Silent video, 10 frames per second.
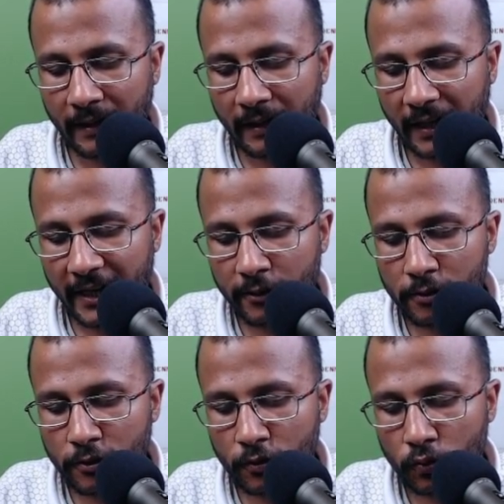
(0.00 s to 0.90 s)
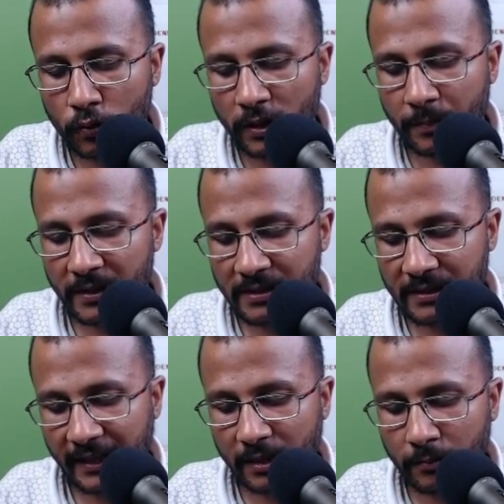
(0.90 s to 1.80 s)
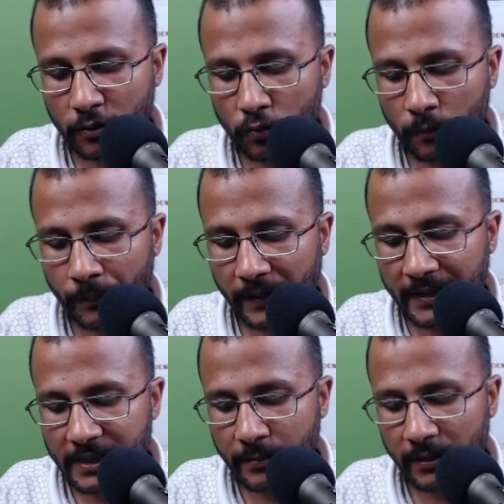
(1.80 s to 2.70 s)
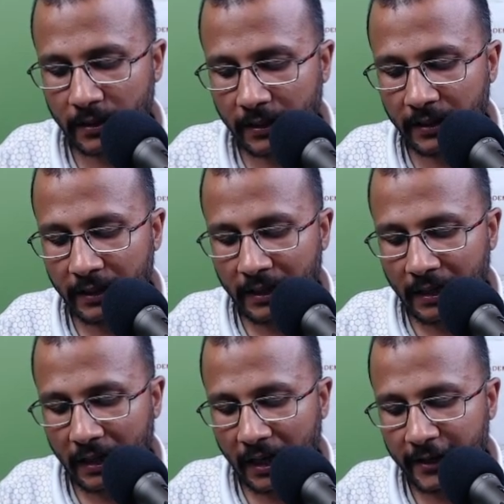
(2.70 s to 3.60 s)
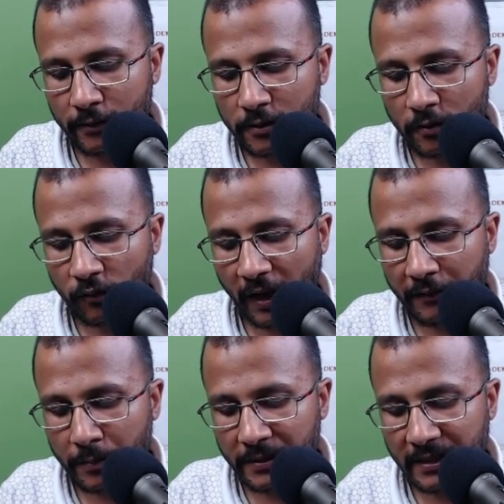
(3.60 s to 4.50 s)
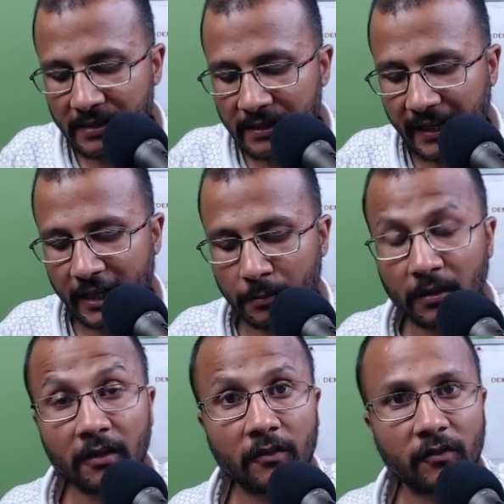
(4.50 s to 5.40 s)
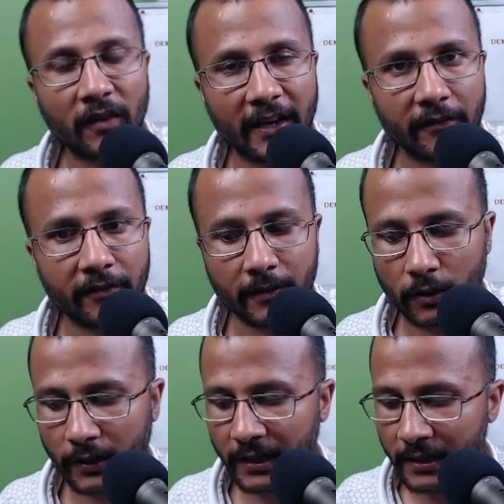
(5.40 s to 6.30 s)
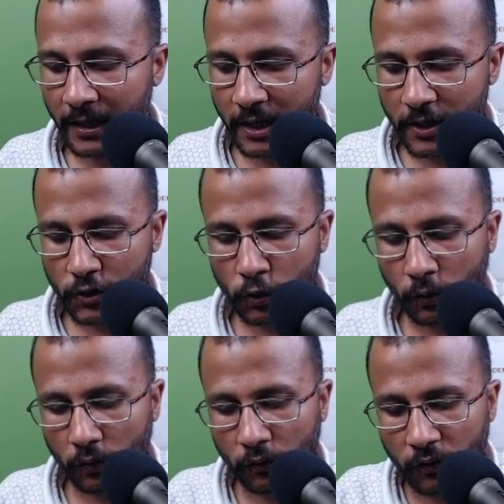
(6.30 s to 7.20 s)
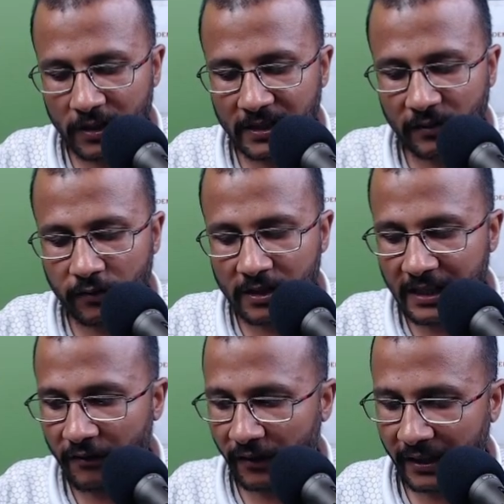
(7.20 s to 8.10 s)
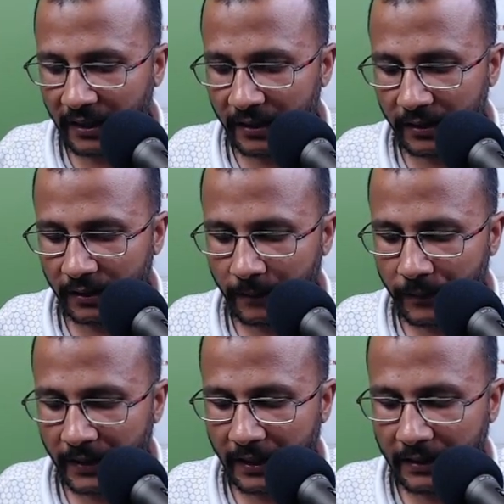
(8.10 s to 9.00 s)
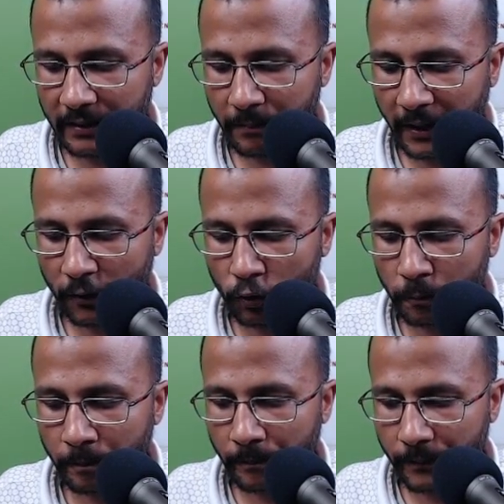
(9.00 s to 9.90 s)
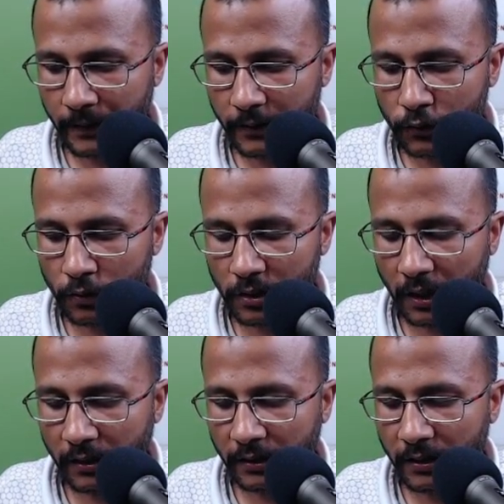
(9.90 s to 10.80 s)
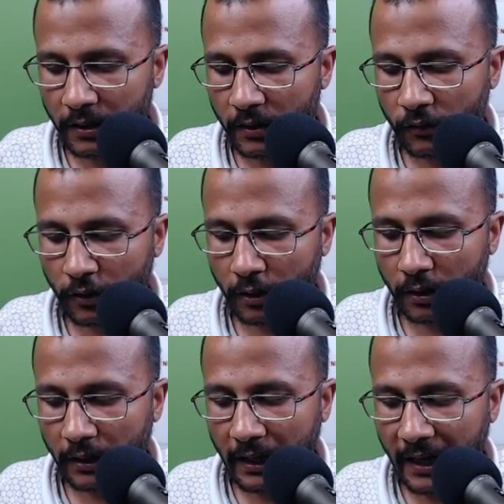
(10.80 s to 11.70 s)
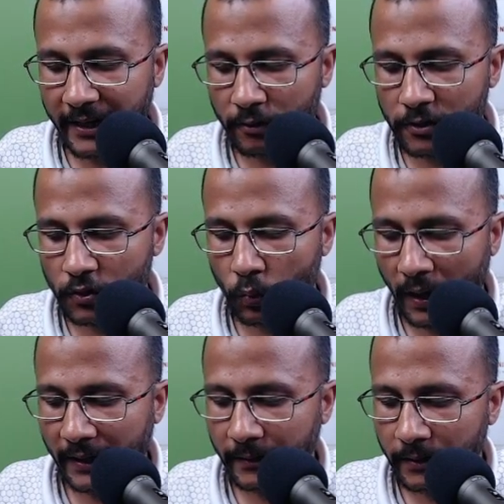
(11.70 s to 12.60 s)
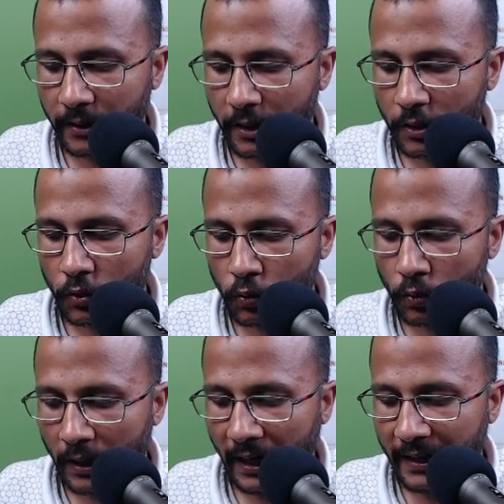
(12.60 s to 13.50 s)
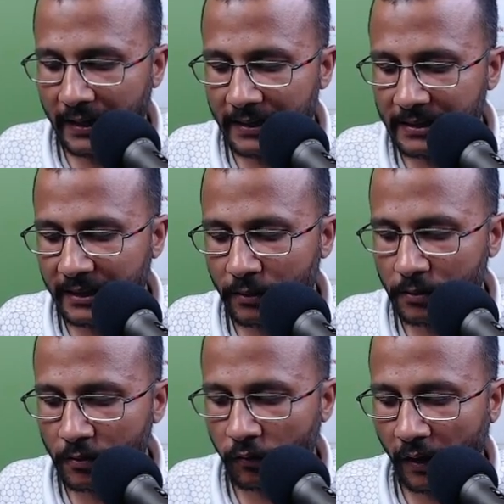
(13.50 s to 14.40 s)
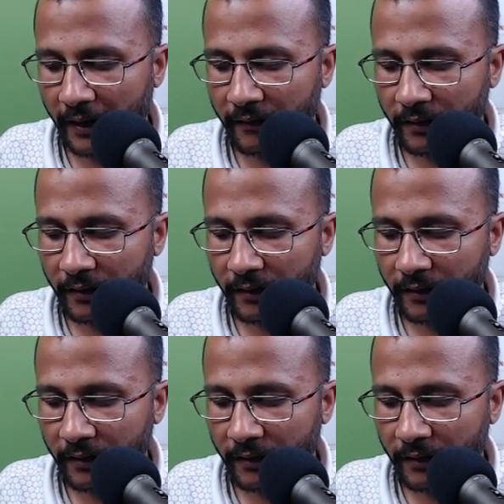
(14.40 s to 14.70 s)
I equals to 2 represents line number 2, and similarly I equals to 5 represents line number 5, okay? So first thing first, I am very clear that my loop should run for I equals to 1 to I less than equals to 5,